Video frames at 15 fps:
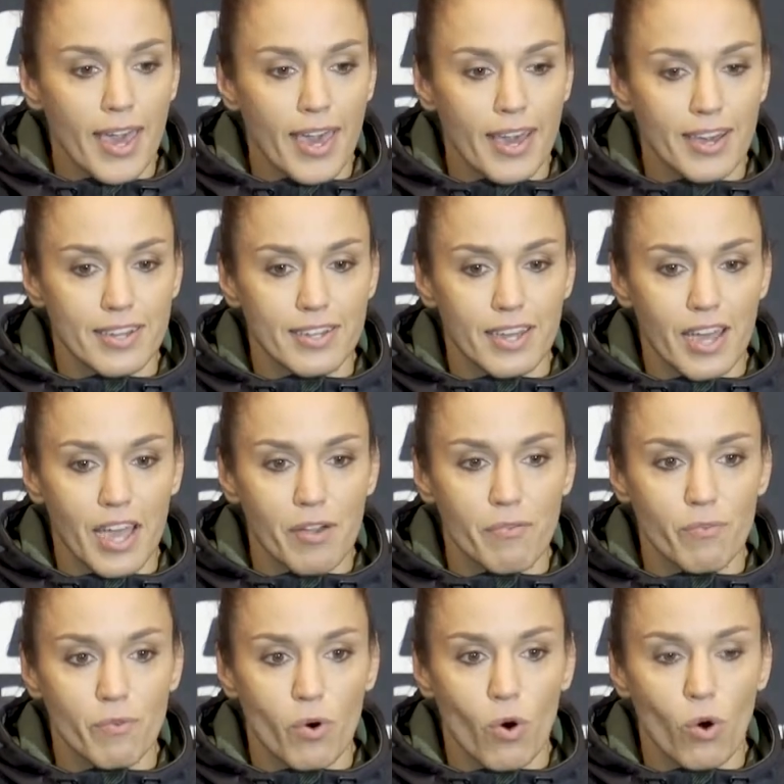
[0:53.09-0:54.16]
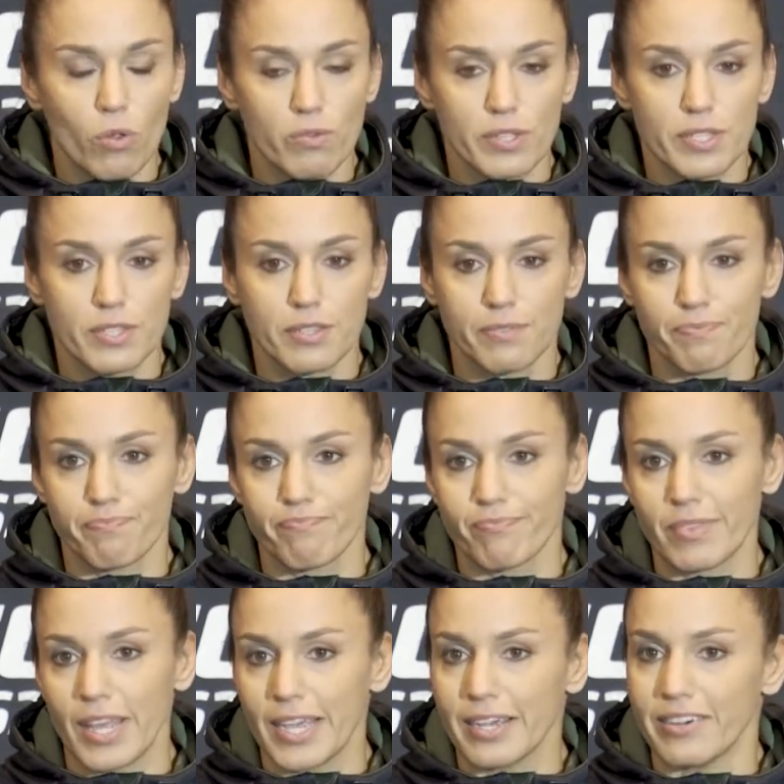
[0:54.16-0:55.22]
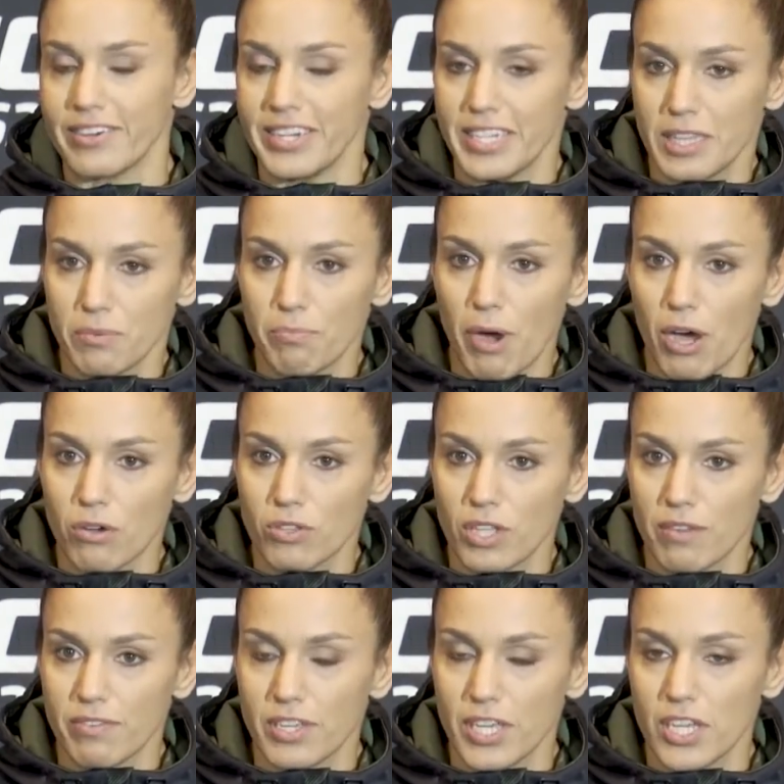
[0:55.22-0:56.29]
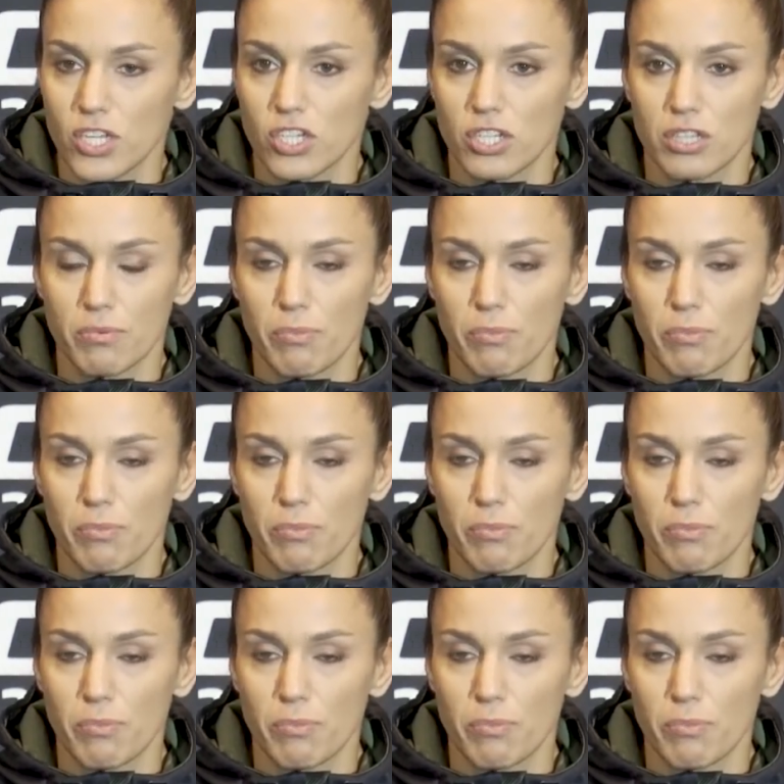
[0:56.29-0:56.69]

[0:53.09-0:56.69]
And I always like read about aviation,